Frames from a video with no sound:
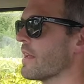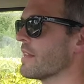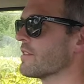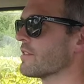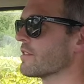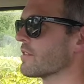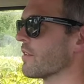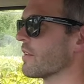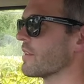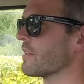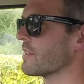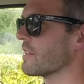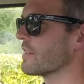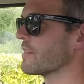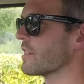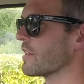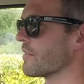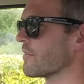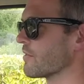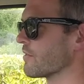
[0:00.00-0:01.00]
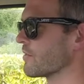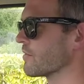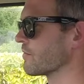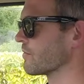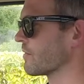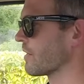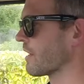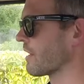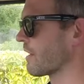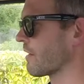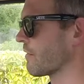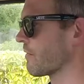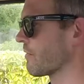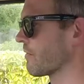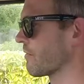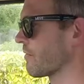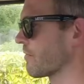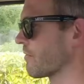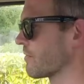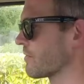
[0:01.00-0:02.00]
inside the interior was uh,
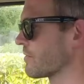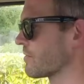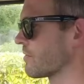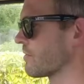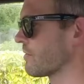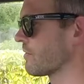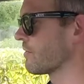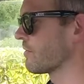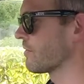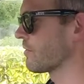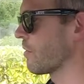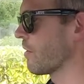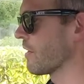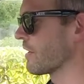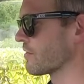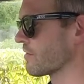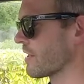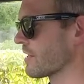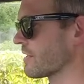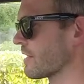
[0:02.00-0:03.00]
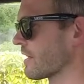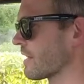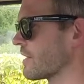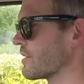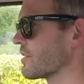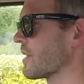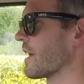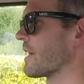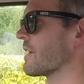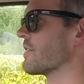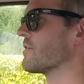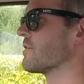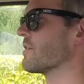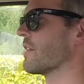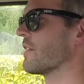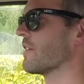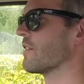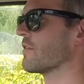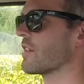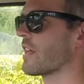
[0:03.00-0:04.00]
quite drastically changed,
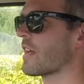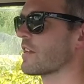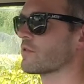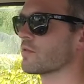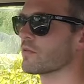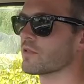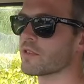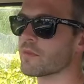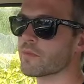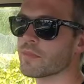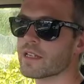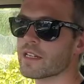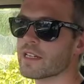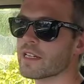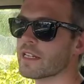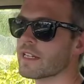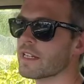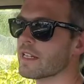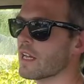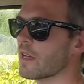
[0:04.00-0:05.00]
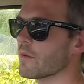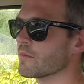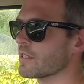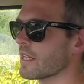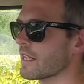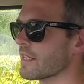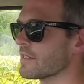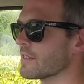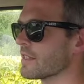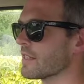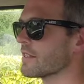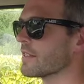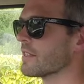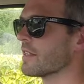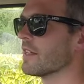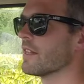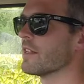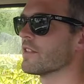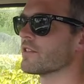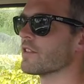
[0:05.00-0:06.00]
and the dash was completely updated.
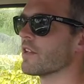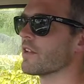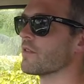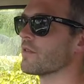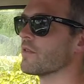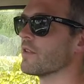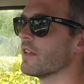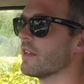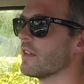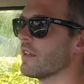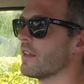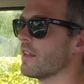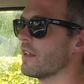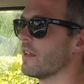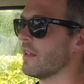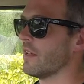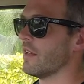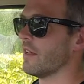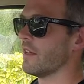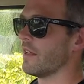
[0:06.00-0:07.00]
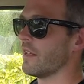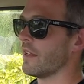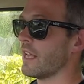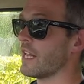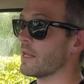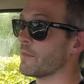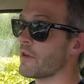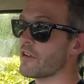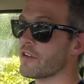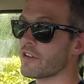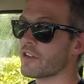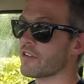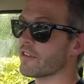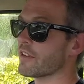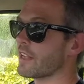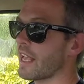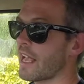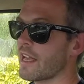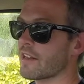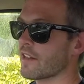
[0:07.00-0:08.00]
So in America,
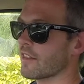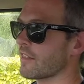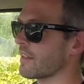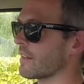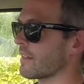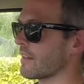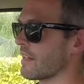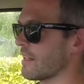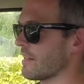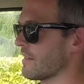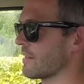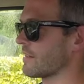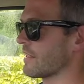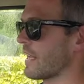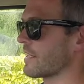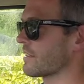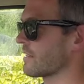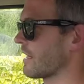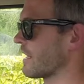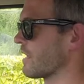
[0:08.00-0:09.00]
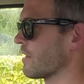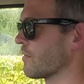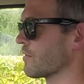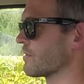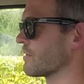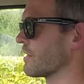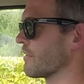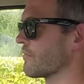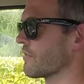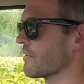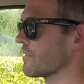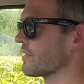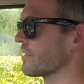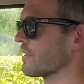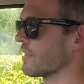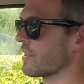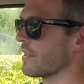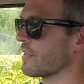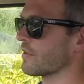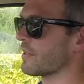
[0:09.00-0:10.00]
again, I think the, the dash layout was different to
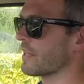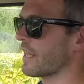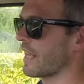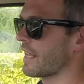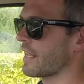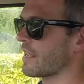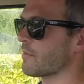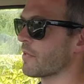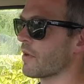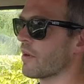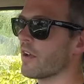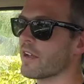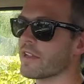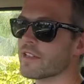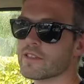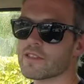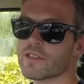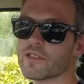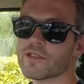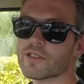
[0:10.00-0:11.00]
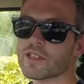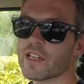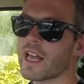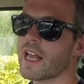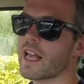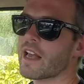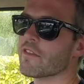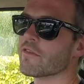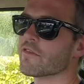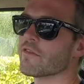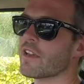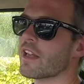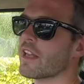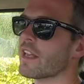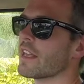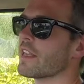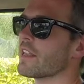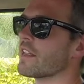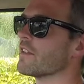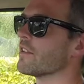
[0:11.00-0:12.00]
the UK, but I used to have
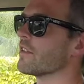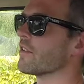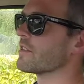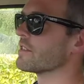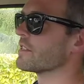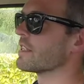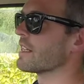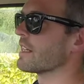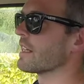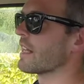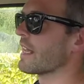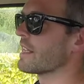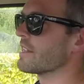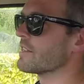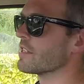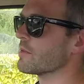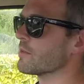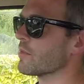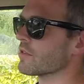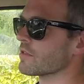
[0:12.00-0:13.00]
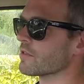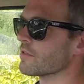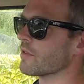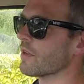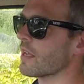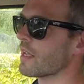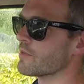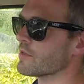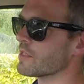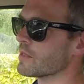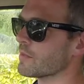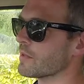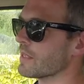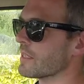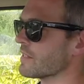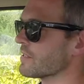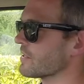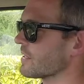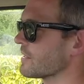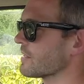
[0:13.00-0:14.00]
a 1980 model
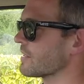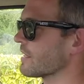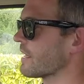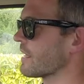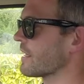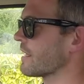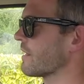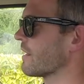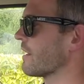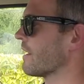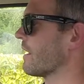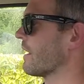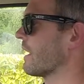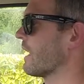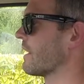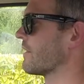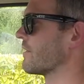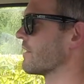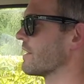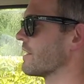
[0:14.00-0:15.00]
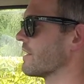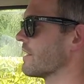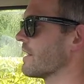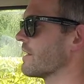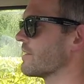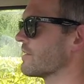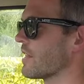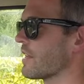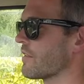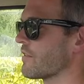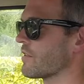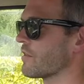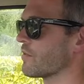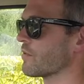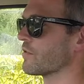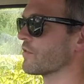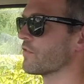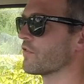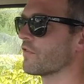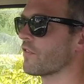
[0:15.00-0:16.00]
MGB GT, and the interior
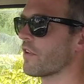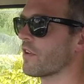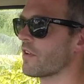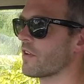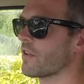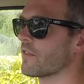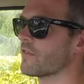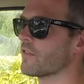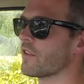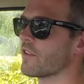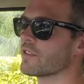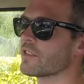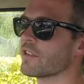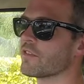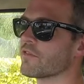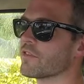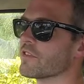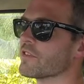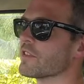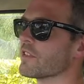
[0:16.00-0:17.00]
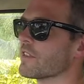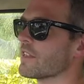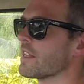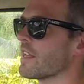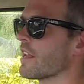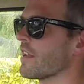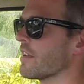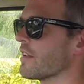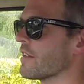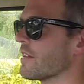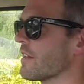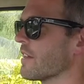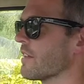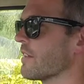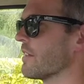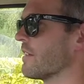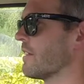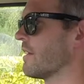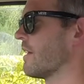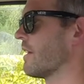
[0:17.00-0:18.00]
was far, far different to the earlier
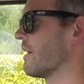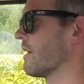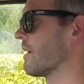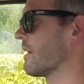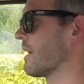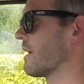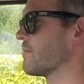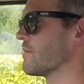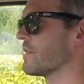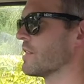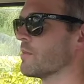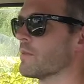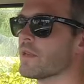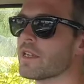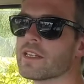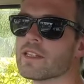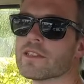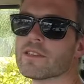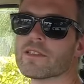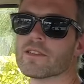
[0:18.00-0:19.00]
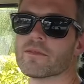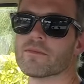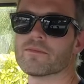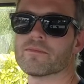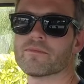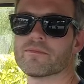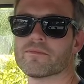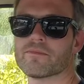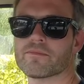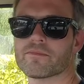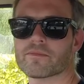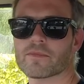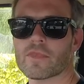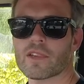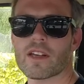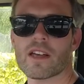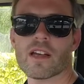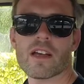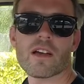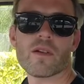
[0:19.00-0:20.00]
uh, MGBs.
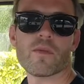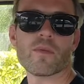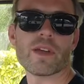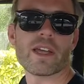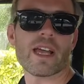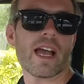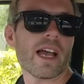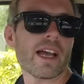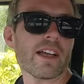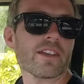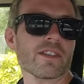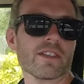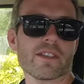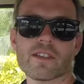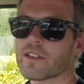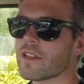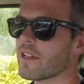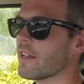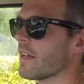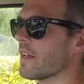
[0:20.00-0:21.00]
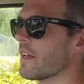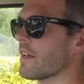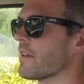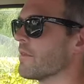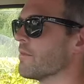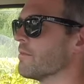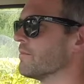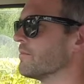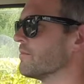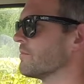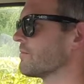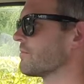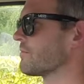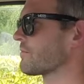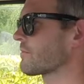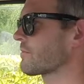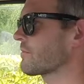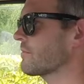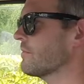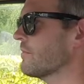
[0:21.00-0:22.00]
Uh, we had um,
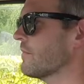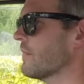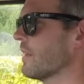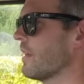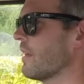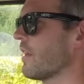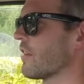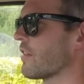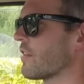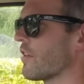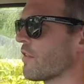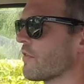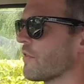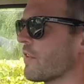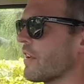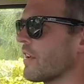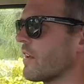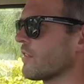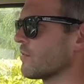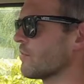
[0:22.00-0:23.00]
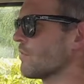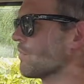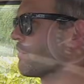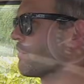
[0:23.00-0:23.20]
a kind of a sort of